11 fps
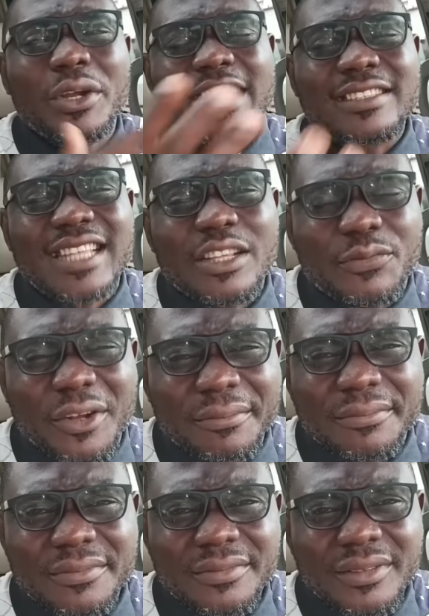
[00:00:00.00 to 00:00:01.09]
would they start
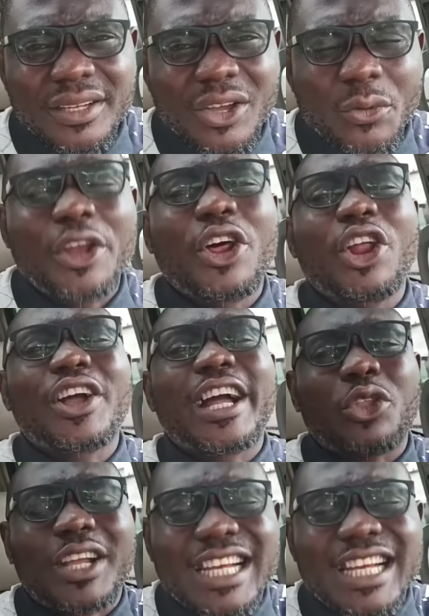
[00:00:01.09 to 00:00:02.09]
from? We are no longer